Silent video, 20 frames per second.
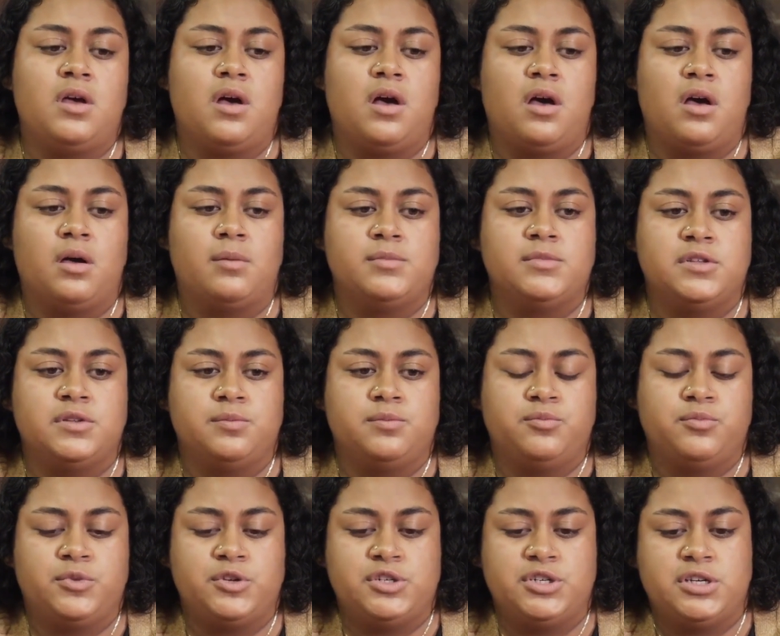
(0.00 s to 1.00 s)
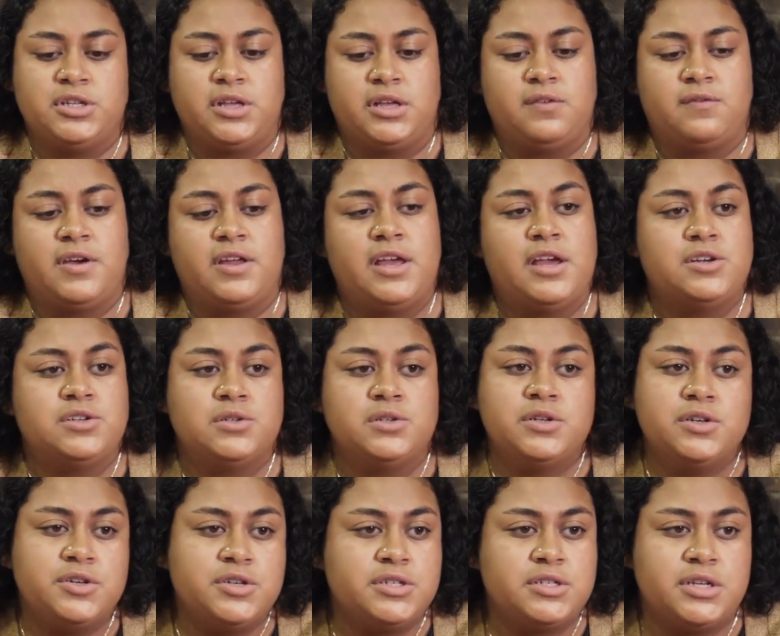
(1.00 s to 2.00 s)
the bridging financial
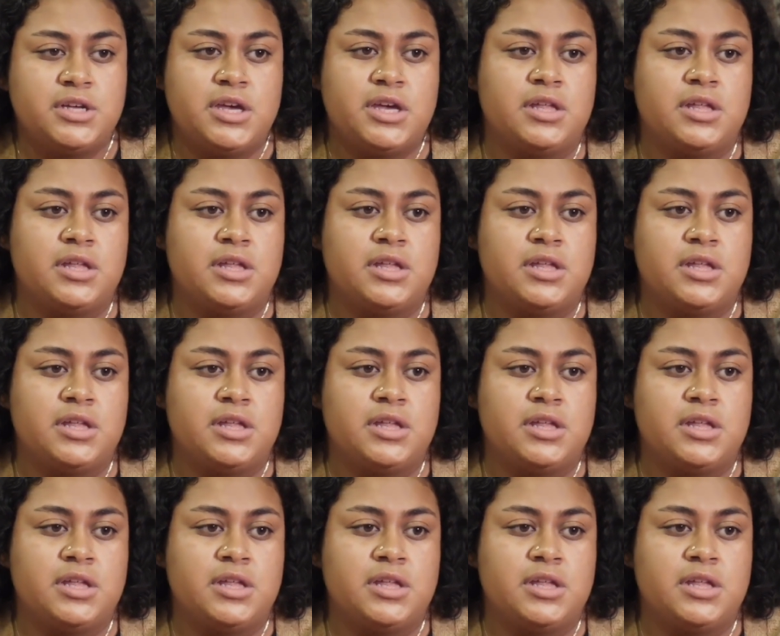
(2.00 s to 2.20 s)
literacy